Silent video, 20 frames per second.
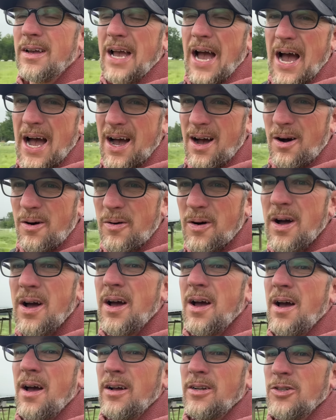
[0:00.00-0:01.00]
cow,
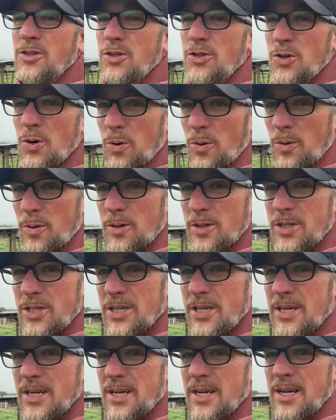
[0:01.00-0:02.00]

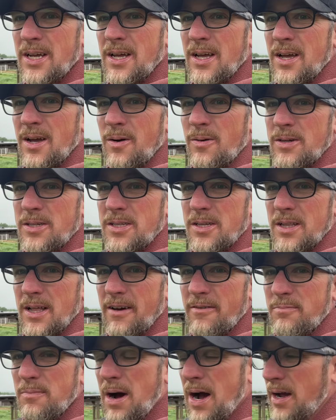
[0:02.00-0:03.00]
George. We still
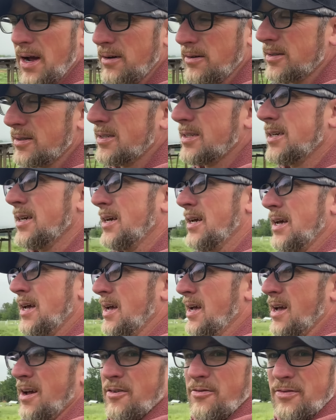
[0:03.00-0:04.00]
have Miles.
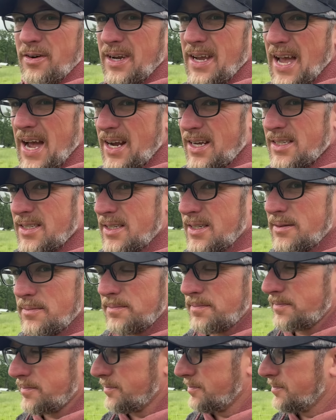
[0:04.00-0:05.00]
Freak accident.
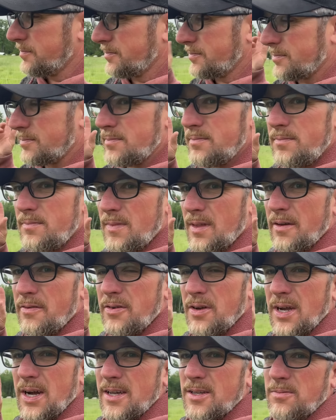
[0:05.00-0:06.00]
If
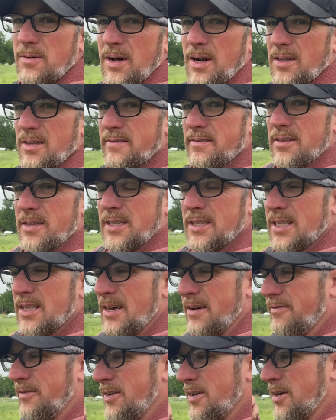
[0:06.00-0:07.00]
you guys want, I'll leave the link to
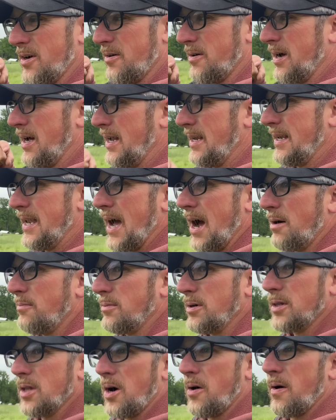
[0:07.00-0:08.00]
that video down
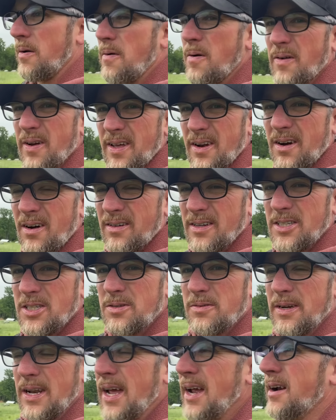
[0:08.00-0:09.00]
below. I won't get all
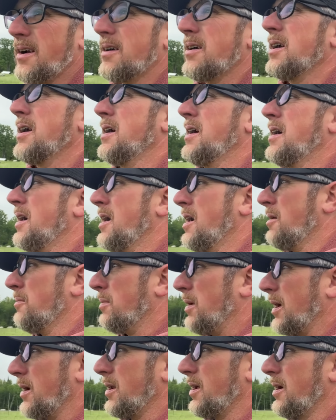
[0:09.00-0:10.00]
into it here,
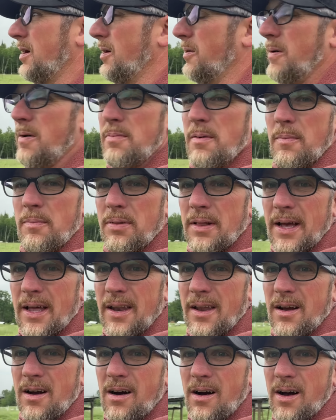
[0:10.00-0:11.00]
but we've been
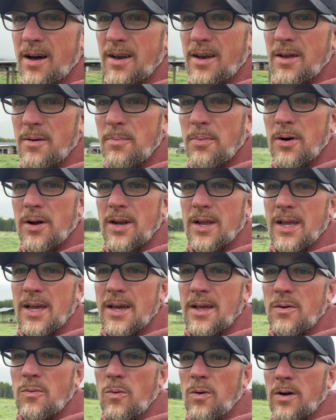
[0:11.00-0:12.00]
planning on putting
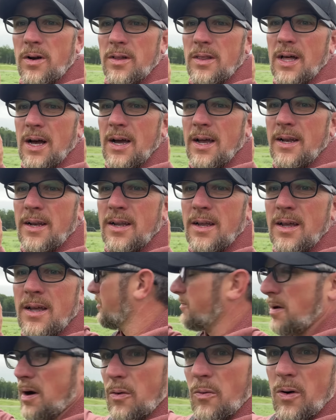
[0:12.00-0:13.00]
in water line,
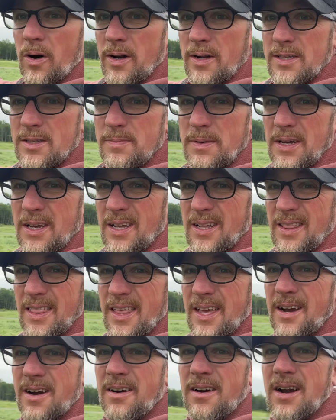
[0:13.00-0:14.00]
my water spigot
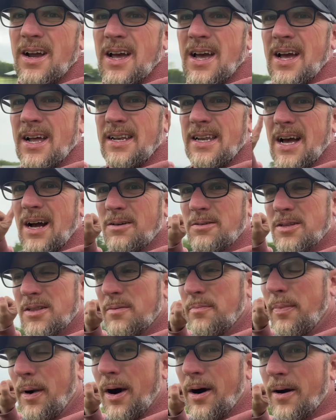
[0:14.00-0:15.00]
there down to the
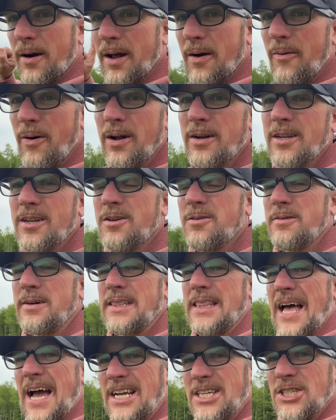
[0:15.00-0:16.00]
barn. I wanted to do it
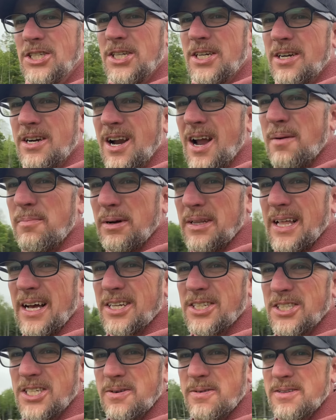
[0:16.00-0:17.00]
last year, but
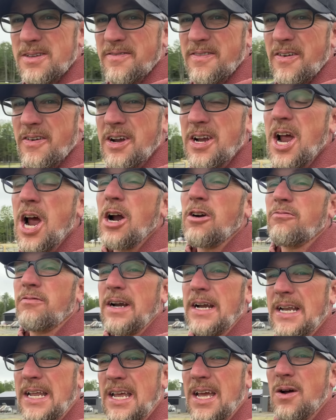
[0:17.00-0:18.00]
last year was a very
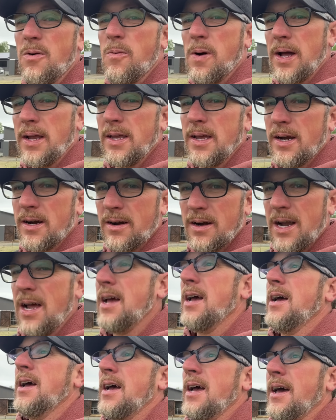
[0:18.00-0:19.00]
rainy and wet year.
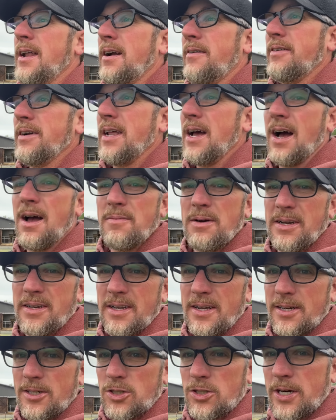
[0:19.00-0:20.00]
And every time I
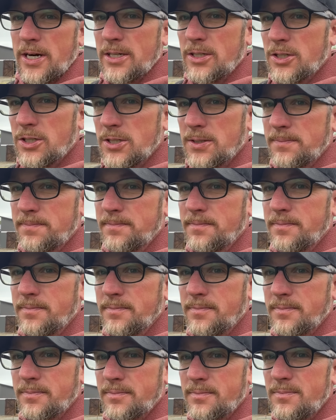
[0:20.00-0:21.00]
dig a trench
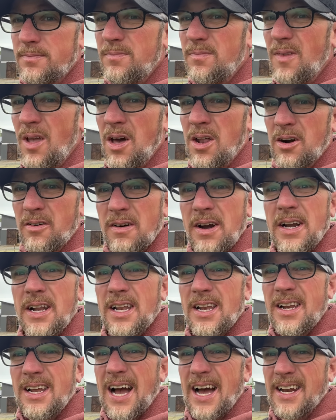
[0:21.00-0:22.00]
on a rainy
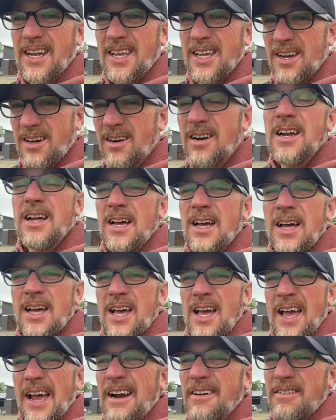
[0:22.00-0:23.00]
kind of year,
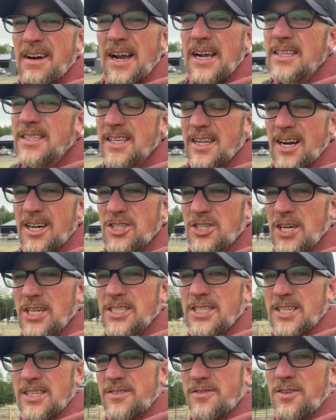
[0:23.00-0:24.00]
it rains and our trench
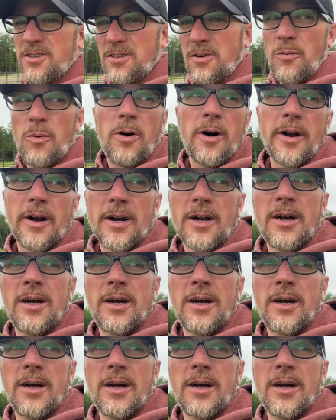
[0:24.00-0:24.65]
gets full of water.